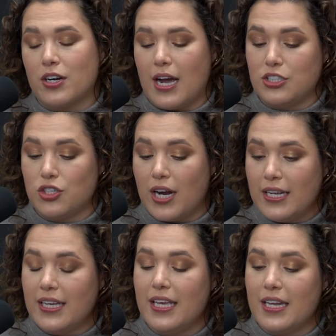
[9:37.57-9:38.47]
I try to
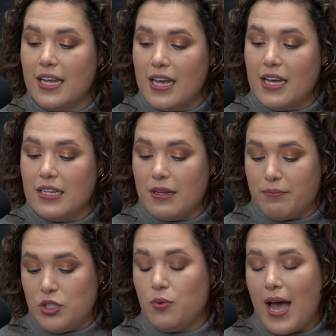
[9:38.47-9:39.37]
get
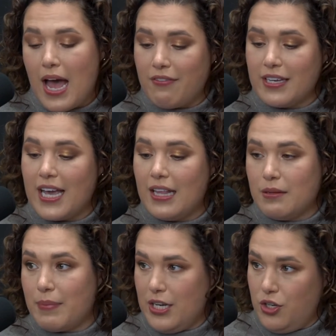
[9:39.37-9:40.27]
to a half a gallon
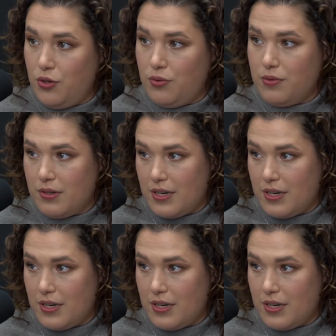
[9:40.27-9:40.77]
by noon.